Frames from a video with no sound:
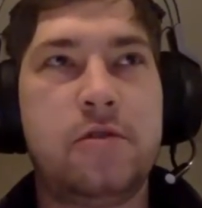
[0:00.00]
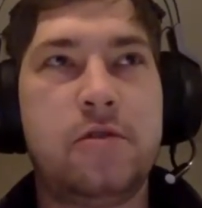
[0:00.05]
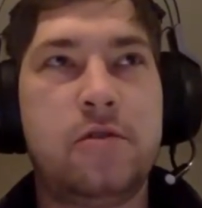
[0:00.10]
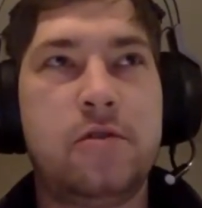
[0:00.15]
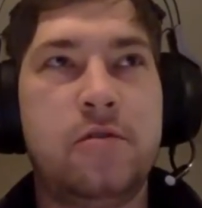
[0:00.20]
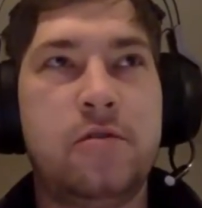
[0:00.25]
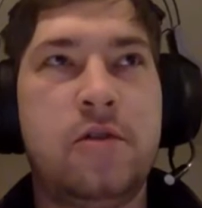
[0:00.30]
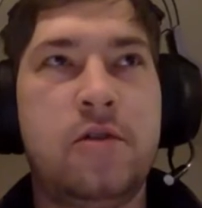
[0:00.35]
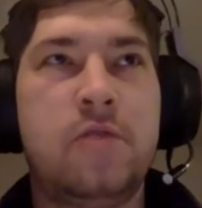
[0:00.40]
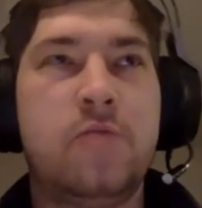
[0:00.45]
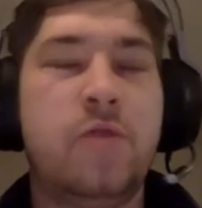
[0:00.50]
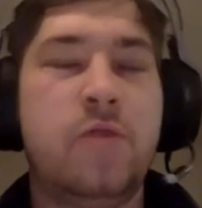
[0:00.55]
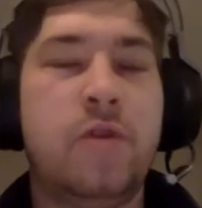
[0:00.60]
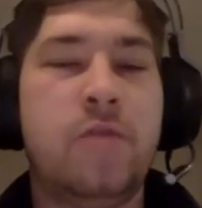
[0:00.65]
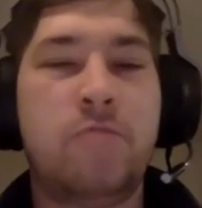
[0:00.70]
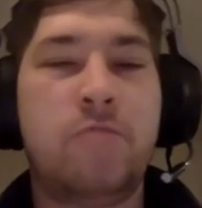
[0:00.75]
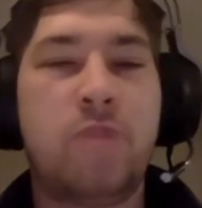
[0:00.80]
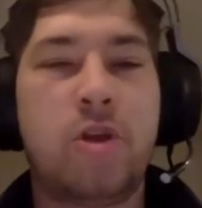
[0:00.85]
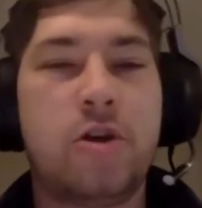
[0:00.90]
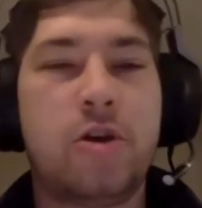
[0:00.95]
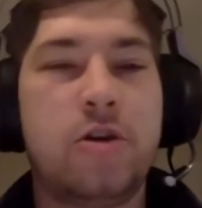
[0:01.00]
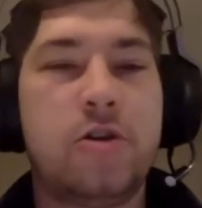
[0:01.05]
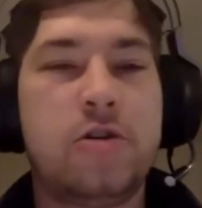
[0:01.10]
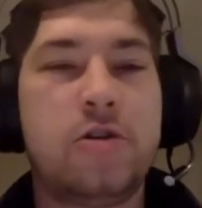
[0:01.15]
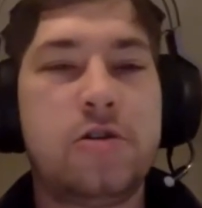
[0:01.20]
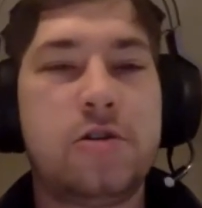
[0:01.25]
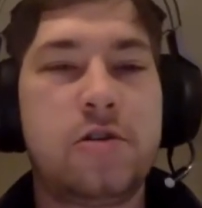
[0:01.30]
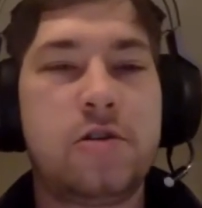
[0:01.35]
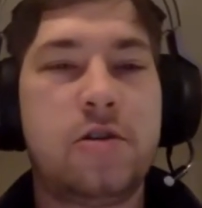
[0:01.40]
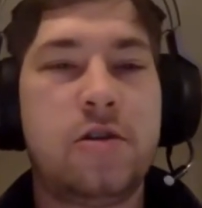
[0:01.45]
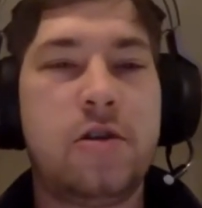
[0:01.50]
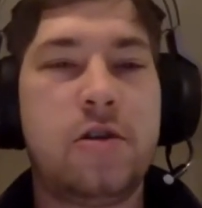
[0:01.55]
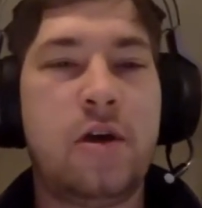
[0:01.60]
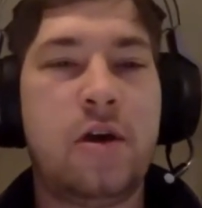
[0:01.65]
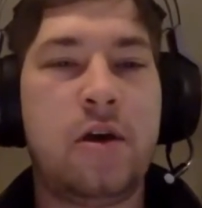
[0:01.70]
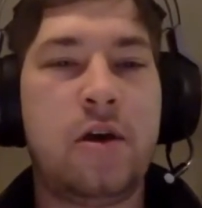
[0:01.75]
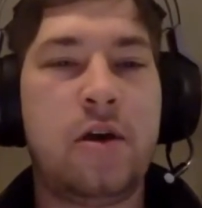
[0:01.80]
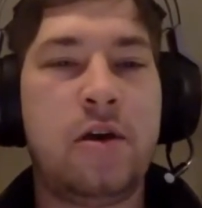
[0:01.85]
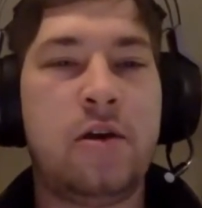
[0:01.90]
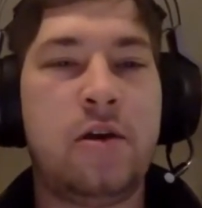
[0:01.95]
little wooden markers
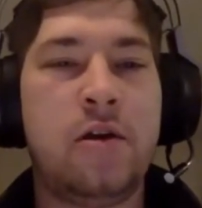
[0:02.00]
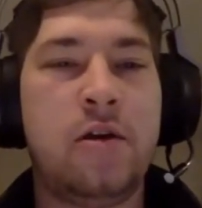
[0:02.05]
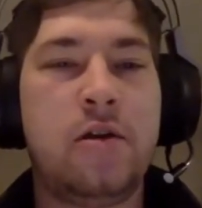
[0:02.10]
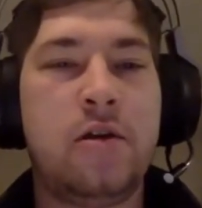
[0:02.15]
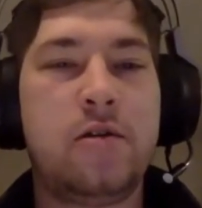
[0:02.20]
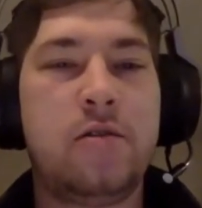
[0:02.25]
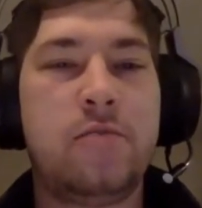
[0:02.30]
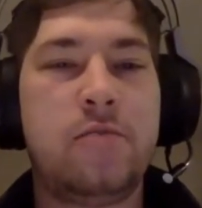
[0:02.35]
uh, in